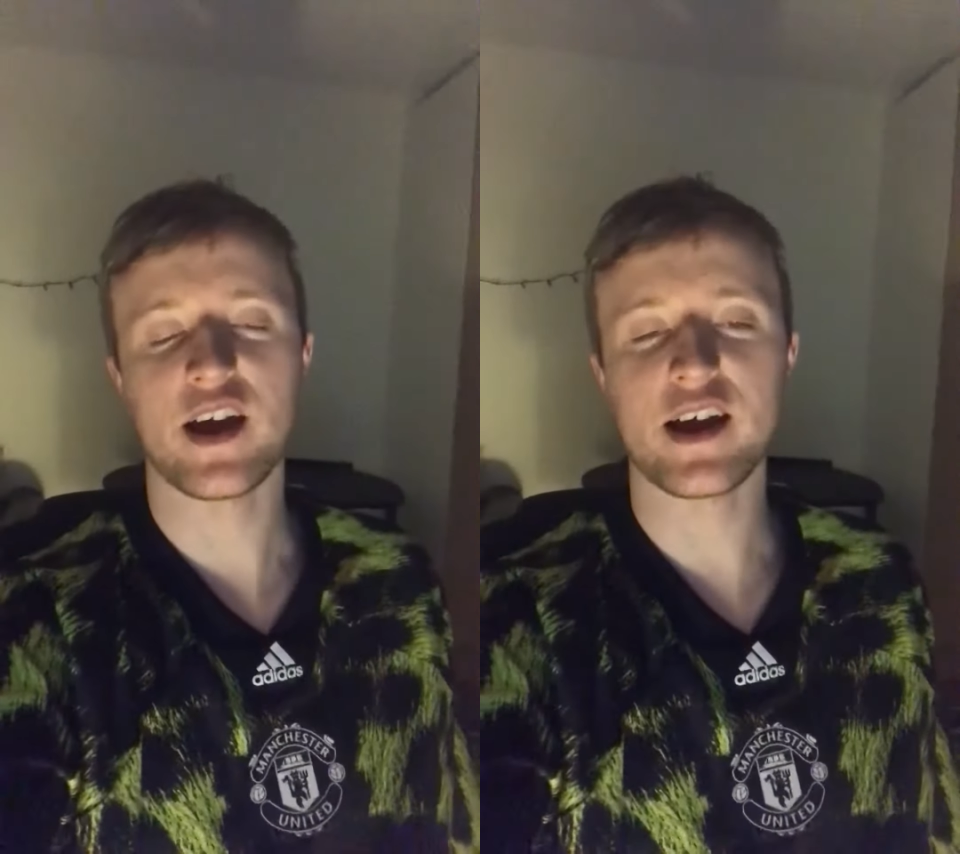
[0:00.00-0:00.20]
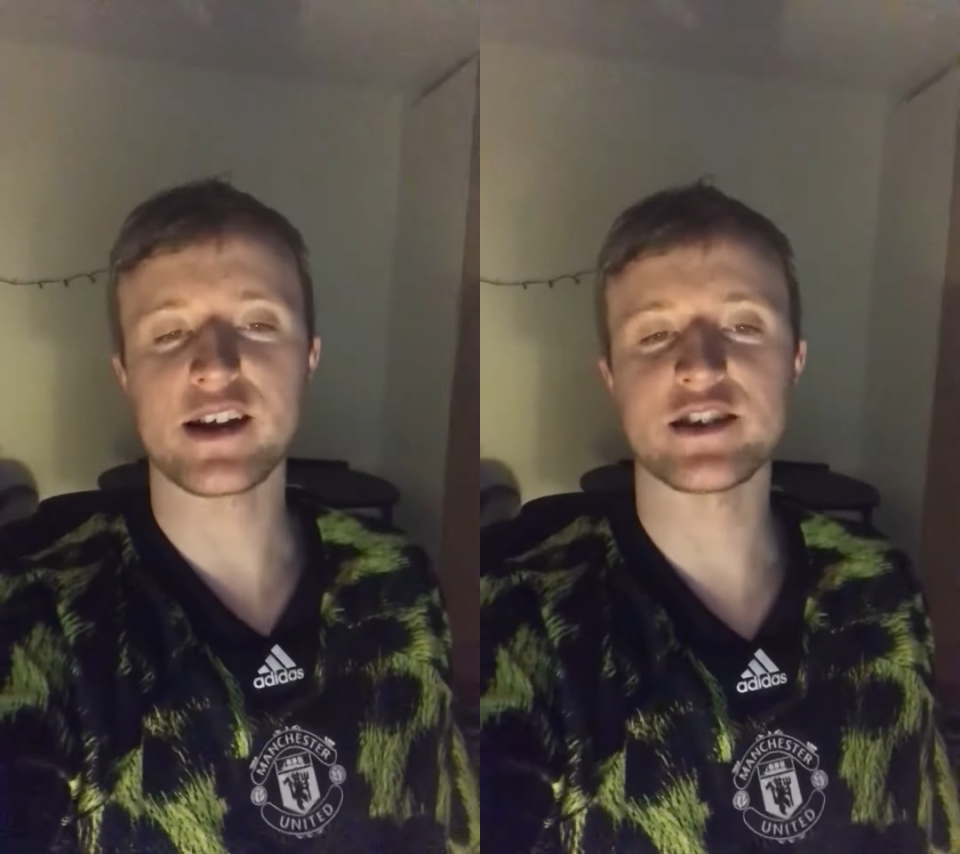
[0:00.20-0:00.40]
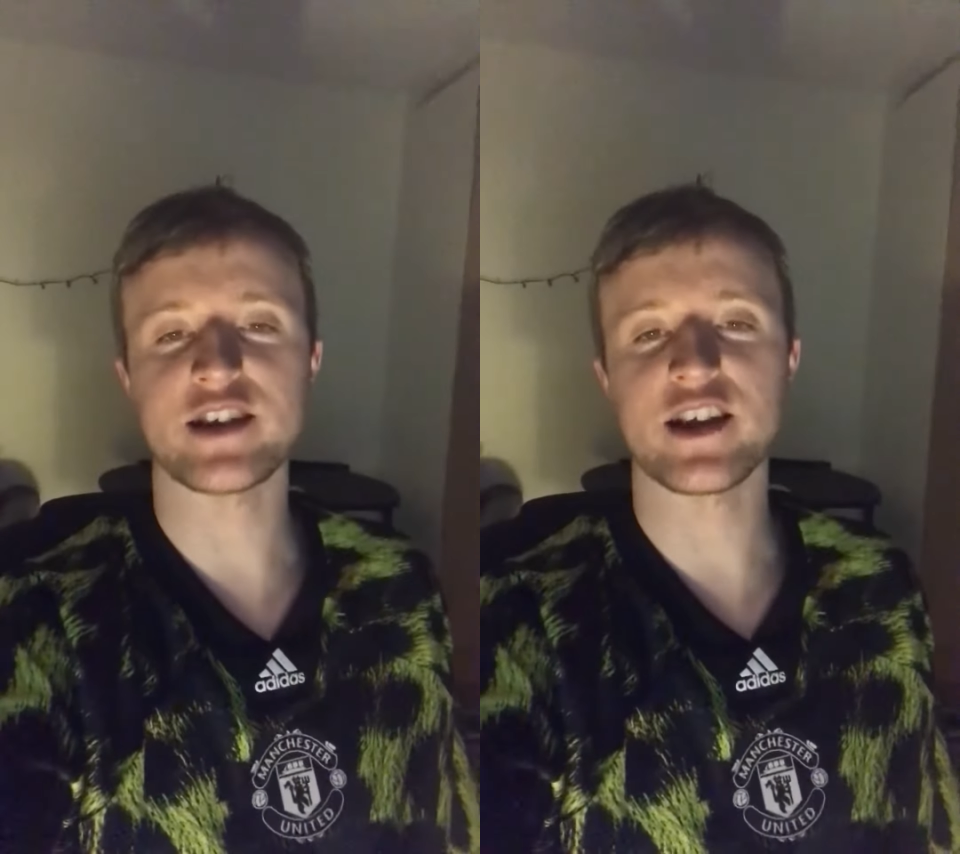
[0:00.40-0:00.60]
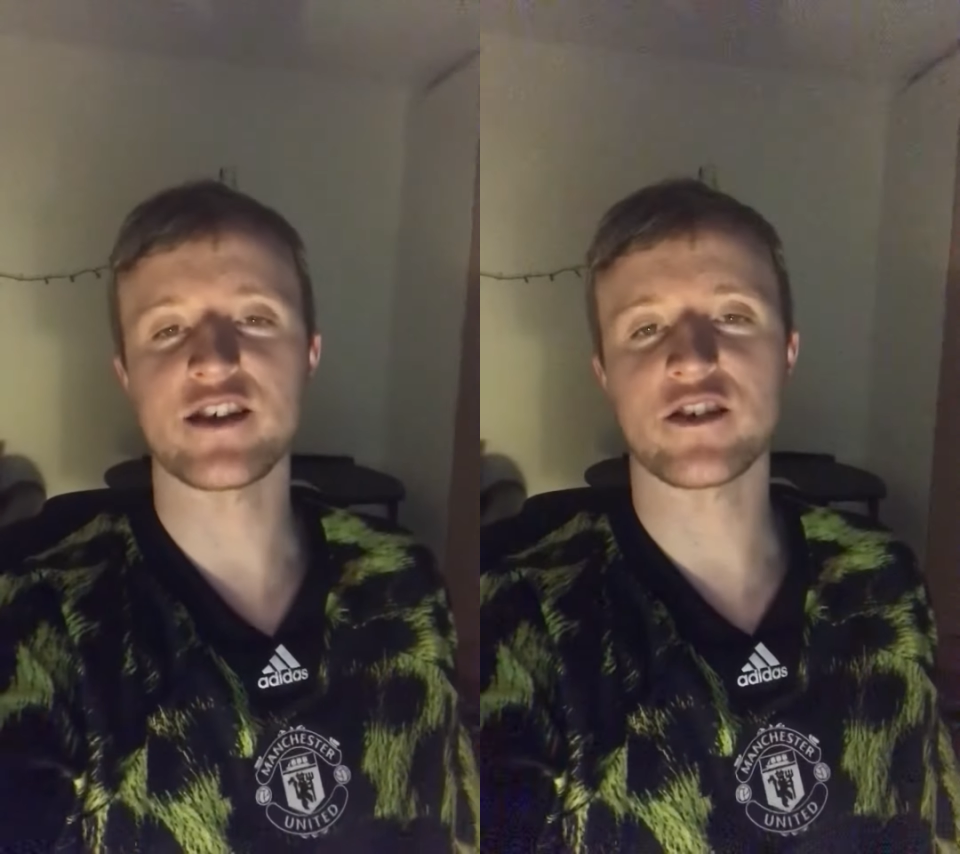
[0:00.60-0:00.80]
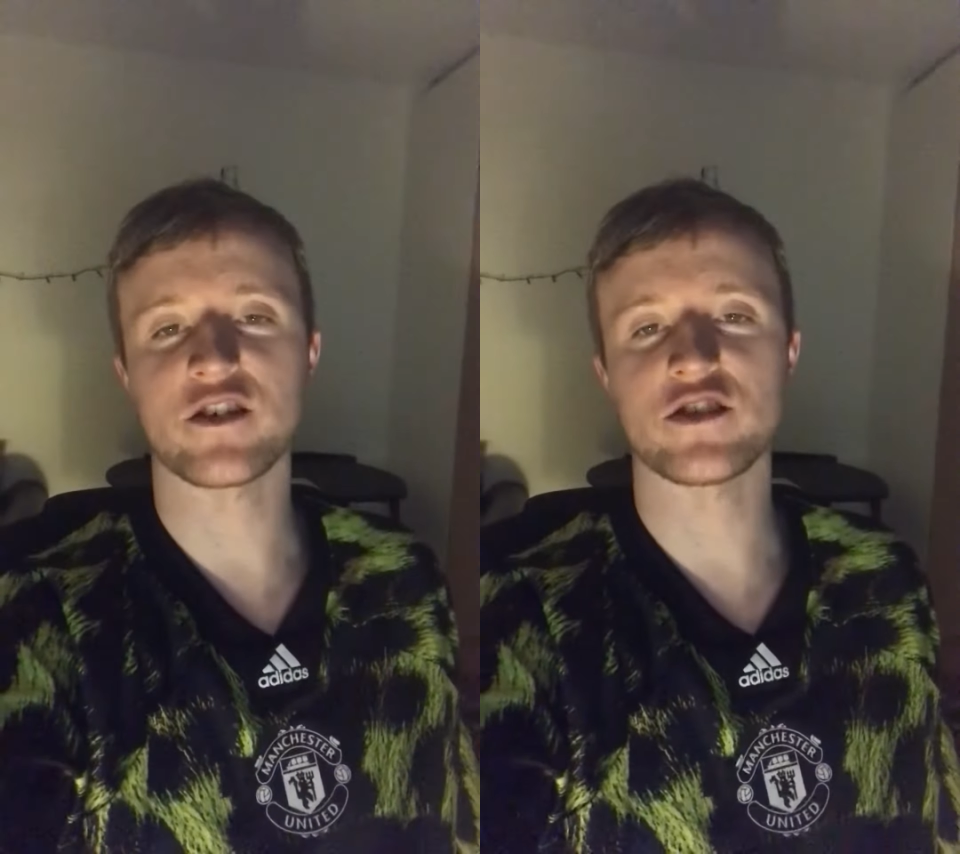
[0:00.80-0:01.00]
And in
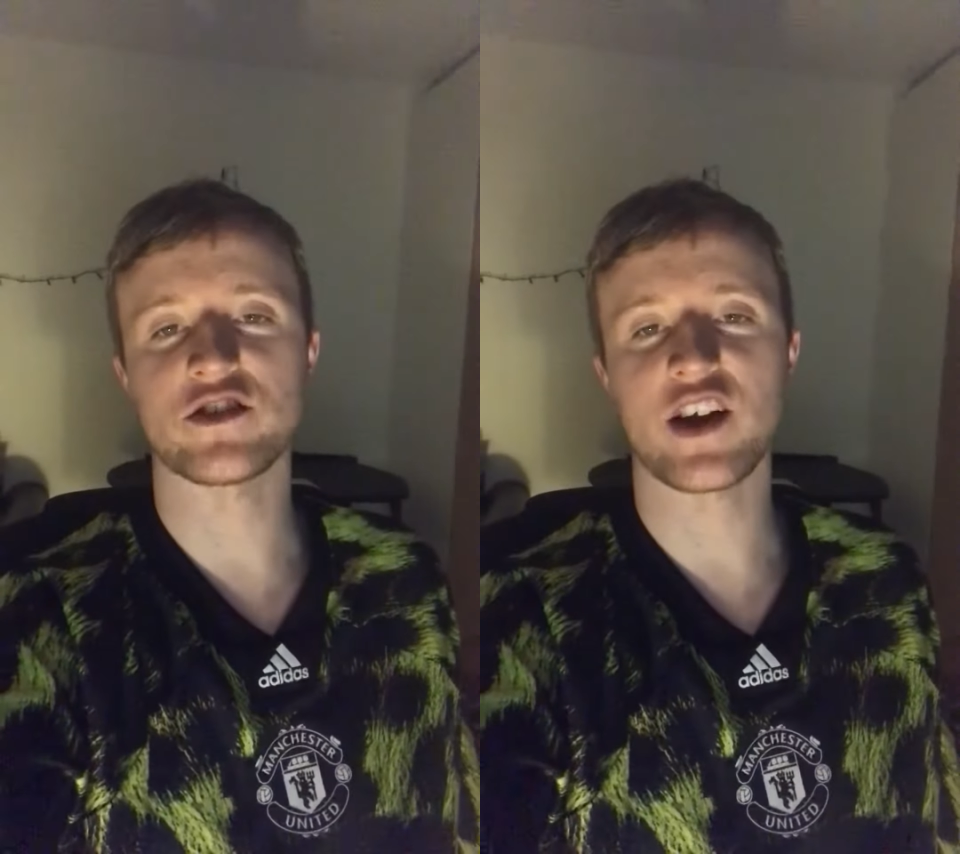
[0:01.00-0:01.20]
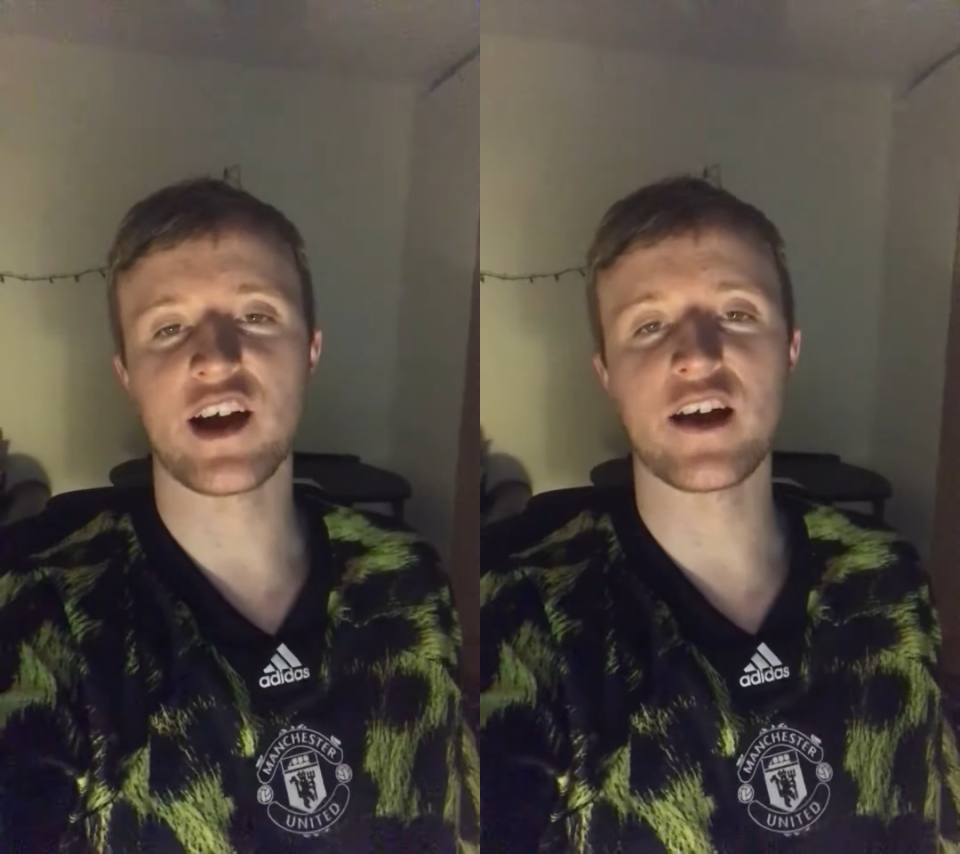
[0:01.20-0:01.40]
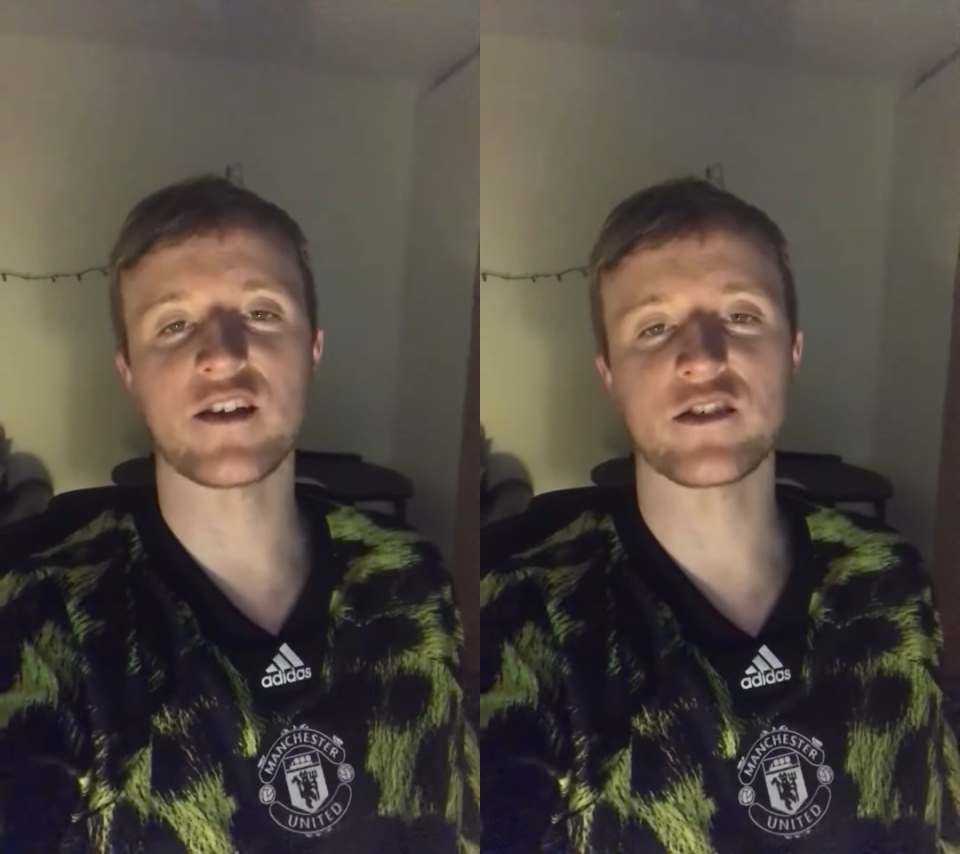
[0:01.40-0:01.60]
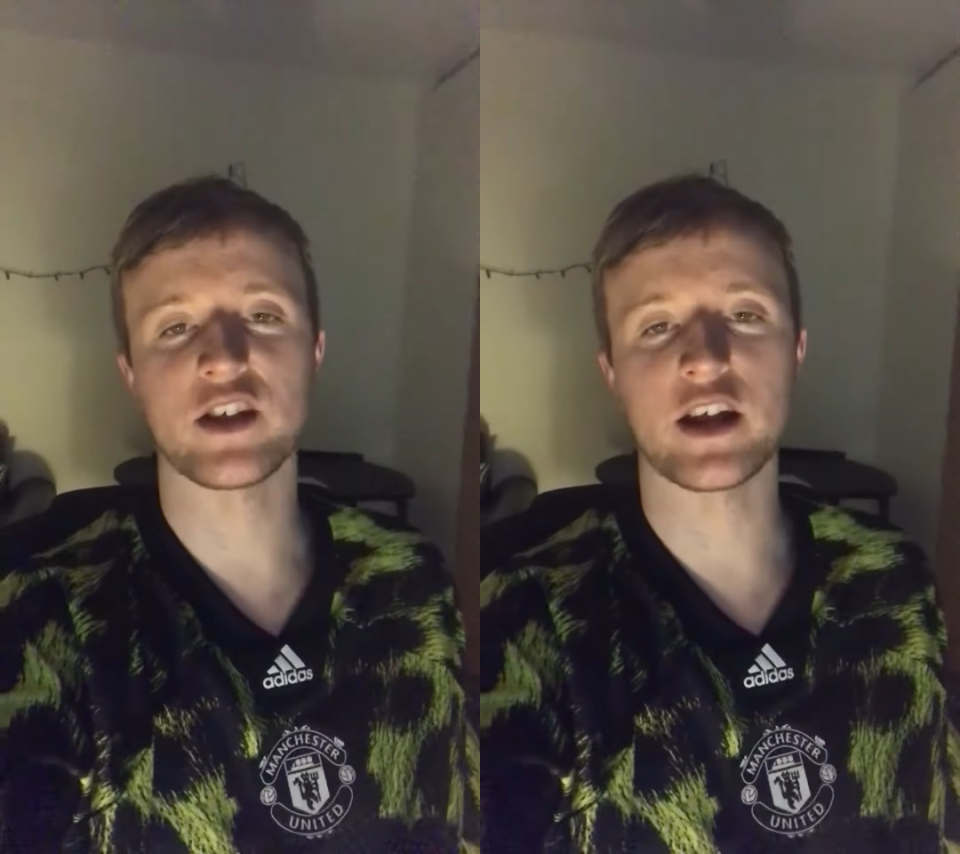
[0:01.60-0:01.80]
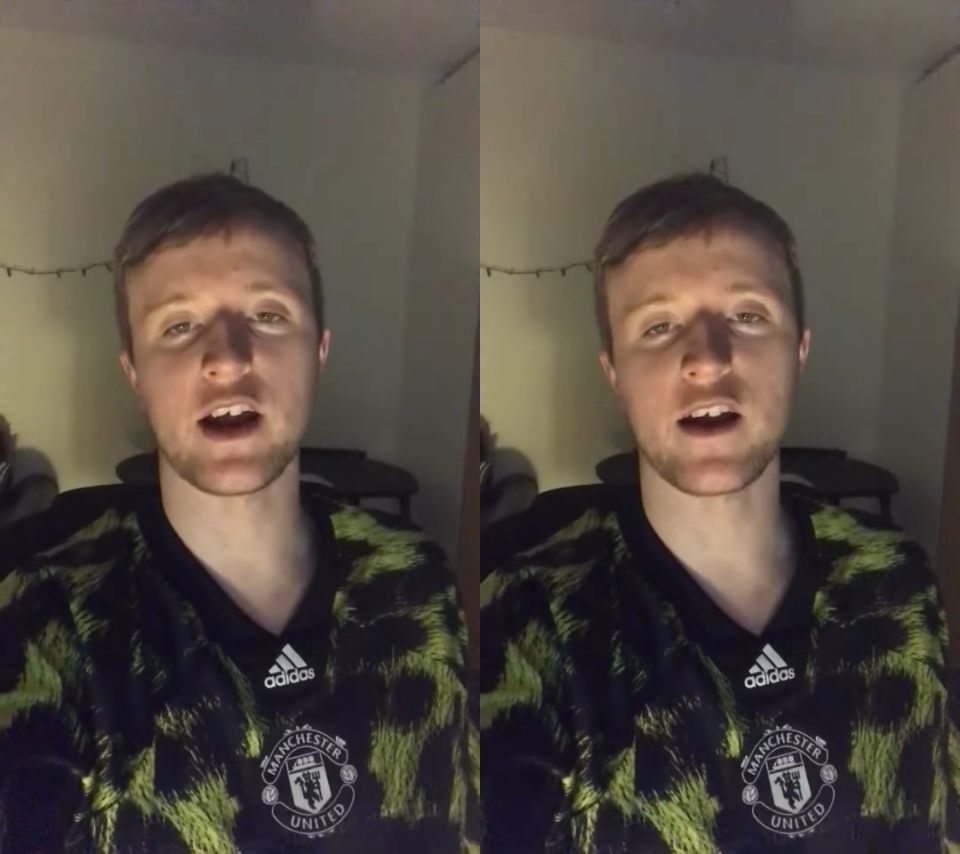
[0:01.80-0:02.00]
the first half,
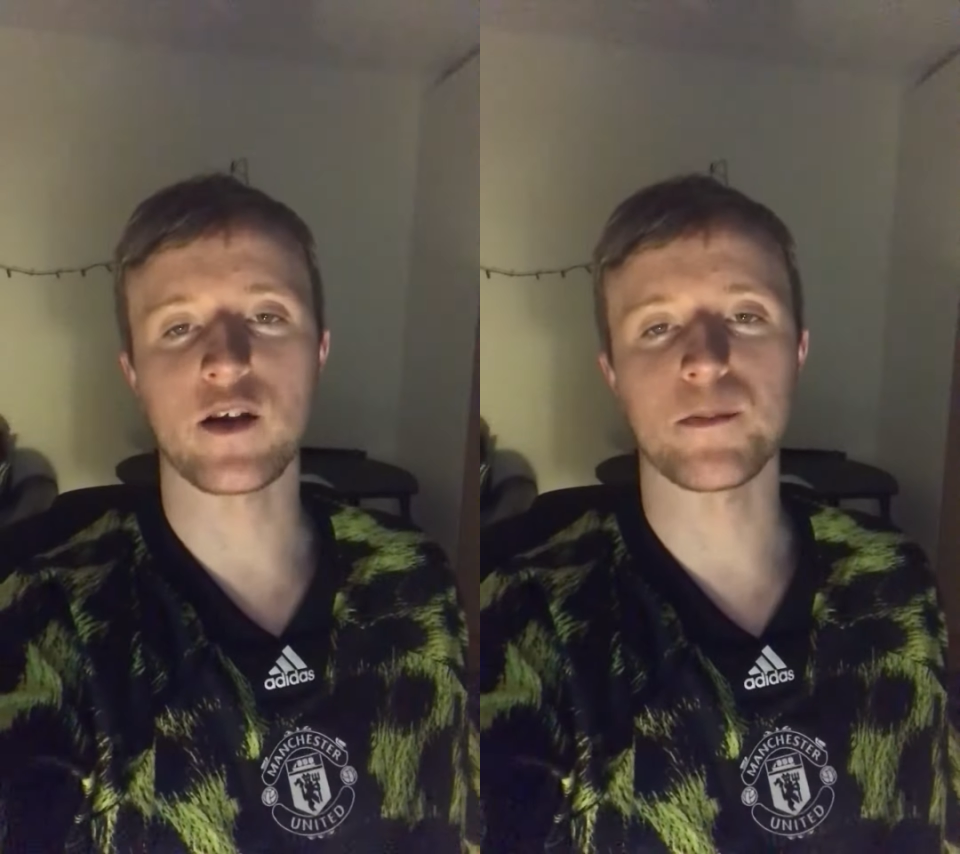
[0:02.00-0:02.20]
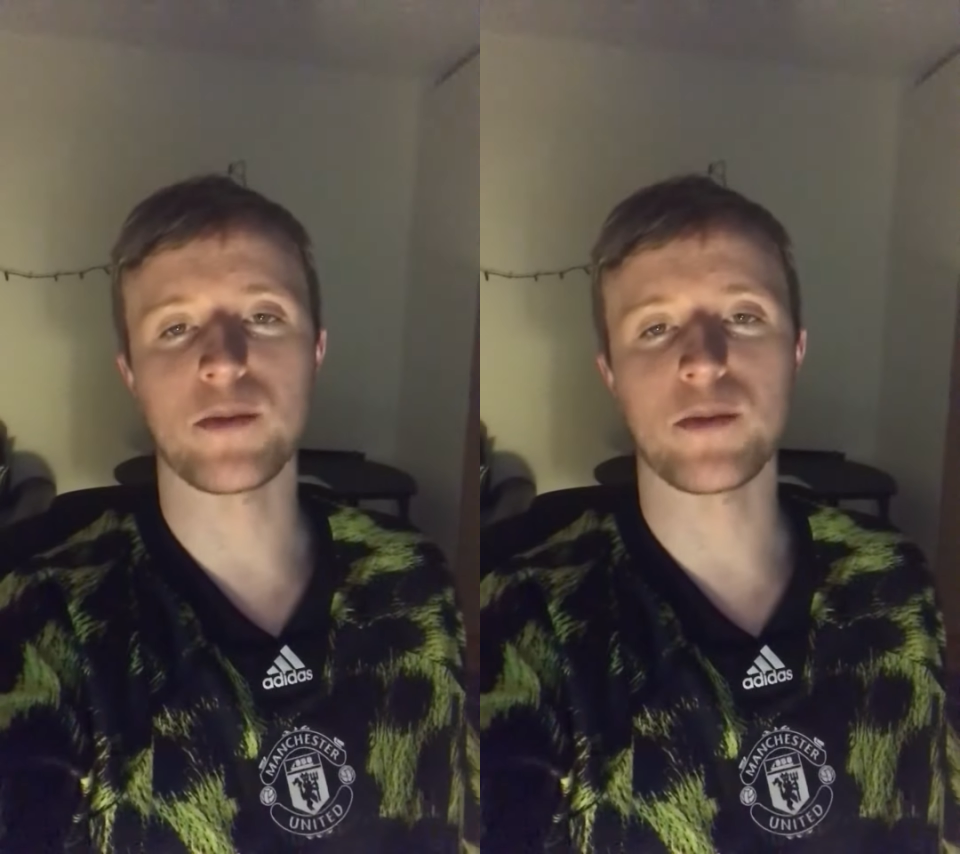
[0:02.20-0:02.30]
you know,